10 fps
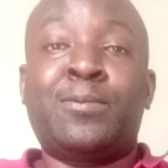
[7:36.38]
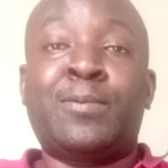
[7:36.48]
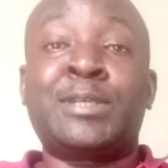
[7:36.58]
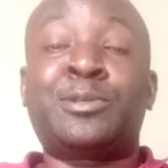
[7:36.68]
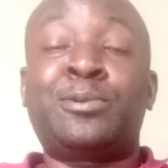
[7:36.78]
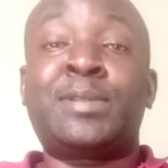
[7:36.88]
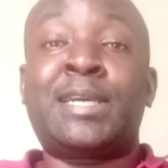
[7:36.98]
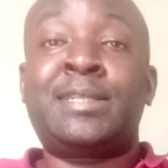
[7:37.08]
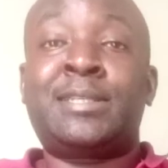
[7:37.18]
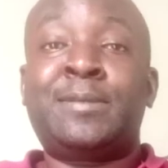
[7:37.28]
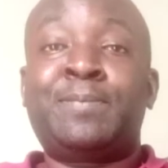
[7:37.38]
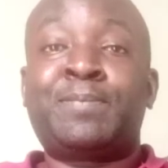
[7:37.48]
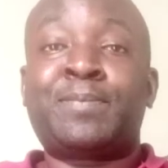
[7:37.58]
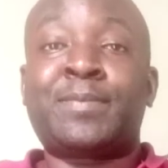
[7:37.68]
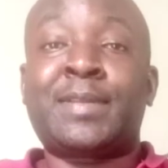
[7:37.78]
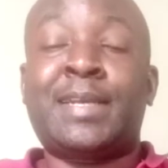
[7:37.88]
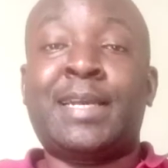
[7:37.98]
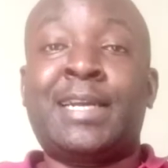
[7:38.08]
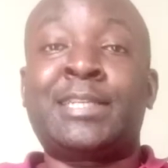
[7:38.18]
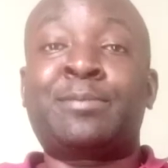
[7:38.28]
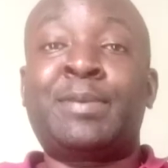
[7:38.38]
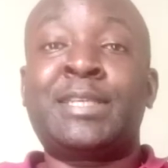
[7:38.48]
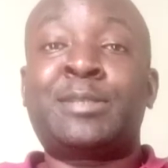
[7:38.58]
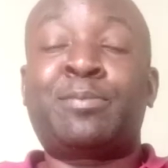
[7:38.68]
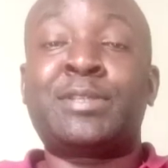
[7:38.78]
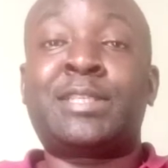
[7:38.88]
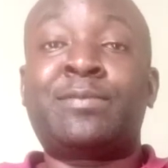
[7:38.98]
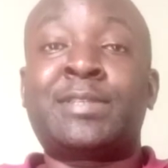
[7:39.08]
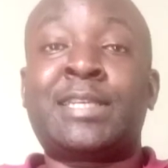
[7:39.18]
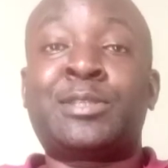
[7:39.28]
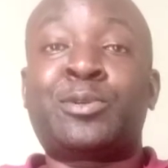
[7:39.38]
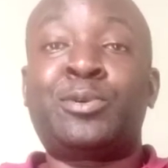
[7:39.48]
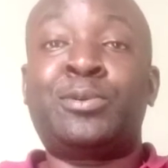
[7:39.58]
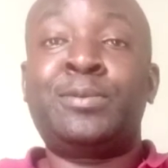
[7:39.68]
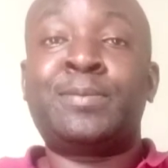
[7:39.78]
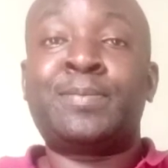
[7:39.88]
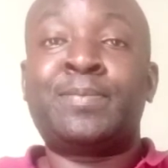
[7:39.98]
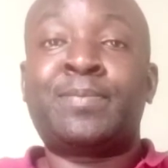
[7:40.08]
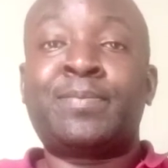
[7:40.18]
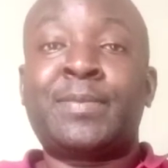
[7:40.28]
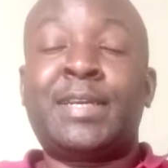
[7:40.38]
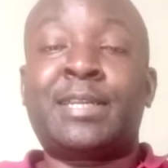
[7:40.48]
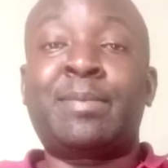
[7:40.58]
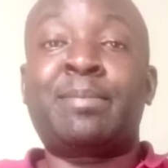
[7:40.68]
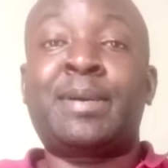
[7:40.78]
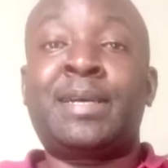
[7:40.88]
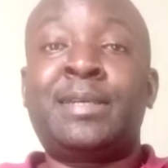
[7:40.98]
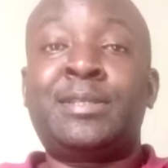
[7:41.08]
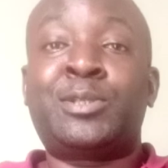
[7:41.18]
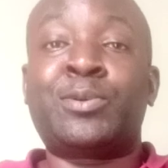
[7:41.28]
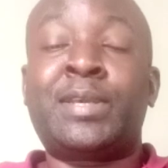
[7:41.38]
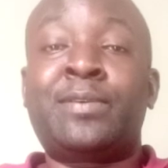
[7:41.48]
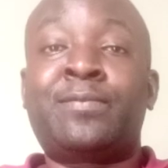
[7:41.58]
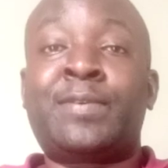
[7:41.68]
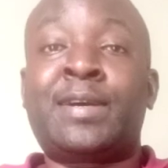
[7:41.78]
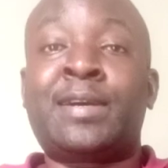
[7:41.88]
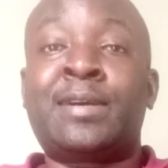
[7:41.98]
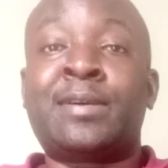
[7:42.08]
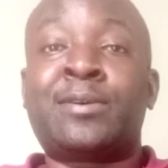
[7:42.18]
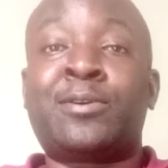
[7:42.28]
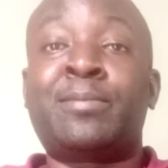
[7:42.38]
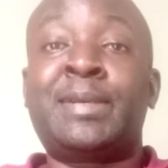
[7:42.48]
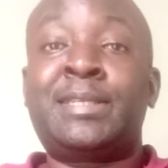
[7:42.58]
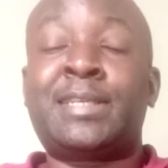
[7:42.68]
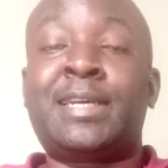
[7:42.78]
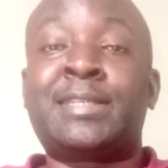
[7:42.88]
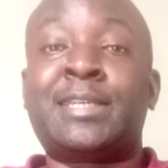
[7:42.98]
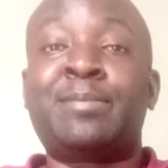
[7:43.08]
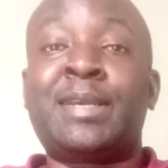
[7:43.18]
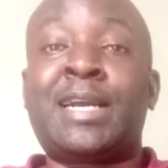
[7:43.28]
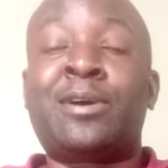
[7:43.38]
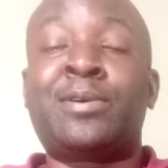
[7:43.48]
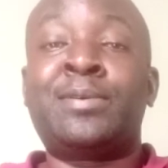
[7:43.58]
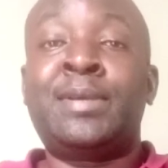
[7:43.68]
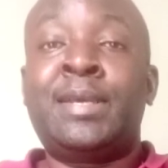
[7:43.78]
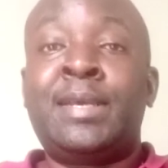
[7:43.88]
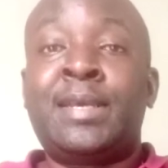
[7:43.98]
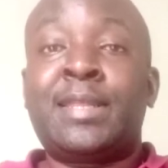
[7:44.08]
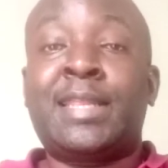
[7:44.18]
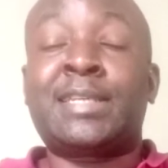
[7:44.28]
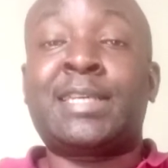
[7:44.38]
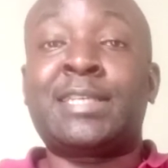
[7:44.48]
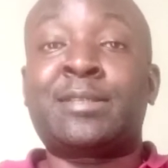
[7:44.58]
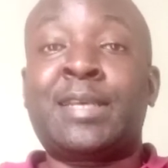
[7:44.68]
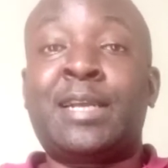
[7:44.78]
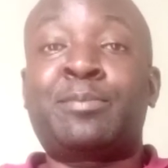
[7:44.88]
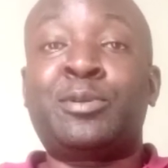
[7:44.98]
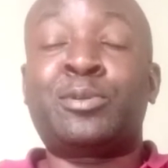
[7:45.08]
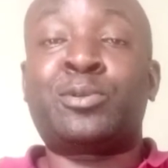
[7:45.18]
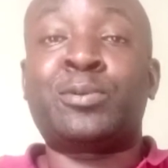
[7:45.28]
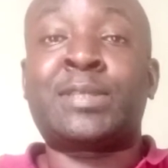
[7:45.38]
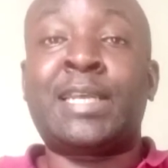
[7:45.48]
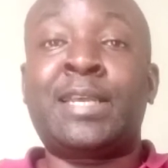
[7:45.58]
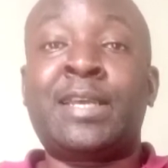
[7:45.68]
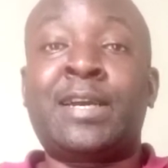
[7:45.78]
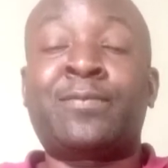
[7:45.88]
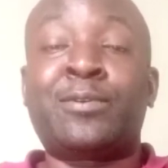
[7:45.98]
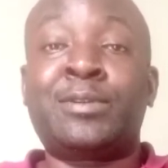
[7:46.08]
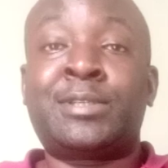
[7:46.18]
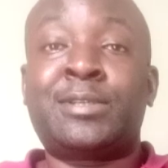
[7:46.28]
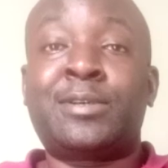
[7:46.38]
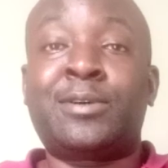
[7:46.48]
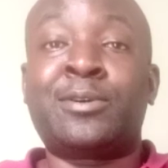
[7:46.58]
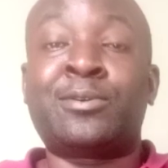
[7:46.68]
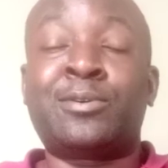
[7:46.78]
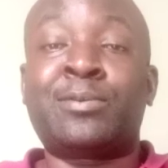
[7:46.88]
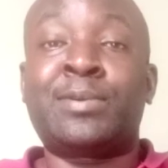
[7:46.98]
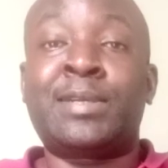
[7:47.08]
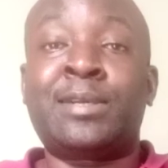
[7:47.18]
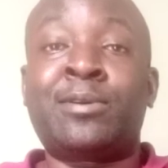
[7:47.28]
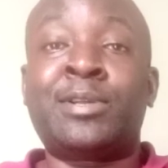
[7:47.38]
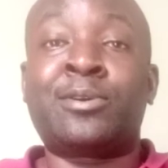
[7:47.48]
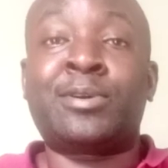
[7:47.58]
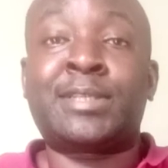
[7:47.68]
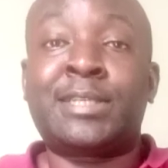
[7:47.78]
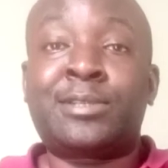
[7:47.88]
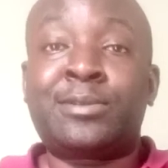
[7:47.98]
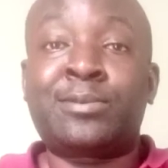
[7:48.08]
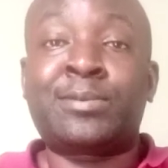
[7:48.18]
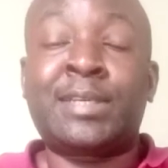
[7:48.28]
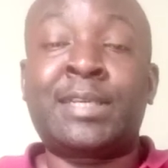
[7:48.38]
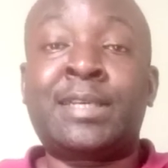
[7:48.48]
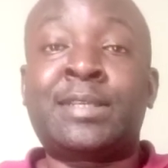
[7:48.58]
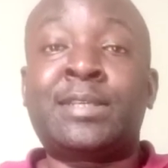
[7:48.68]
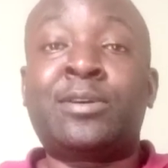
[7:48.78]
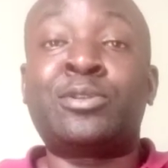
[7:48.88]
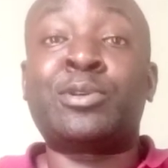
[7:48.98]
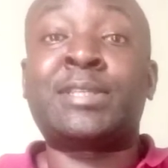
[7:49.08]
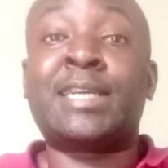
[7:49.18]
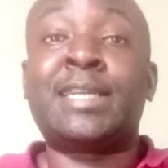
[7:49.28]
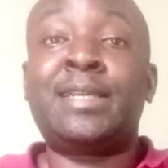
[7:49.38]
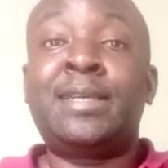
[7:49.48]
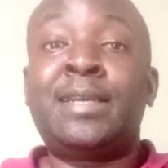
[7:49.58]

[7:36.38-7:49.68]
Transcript: Once you do that, and it brings positive results to you, remember to give a comment and tell me how that has helped you to stay afloat on loading content on your channel.